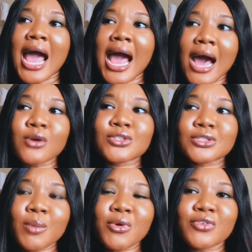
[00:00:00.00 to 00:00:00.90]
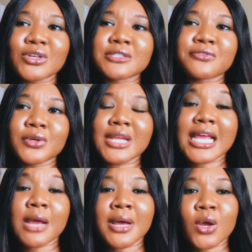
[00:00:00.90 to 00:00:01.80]
how some of us feel
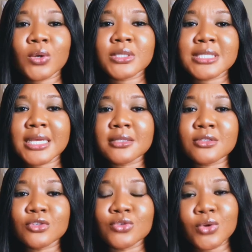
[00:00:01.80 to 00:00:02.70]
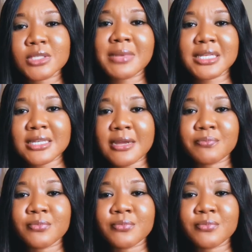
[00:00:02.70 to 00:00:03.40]
like our content do not matter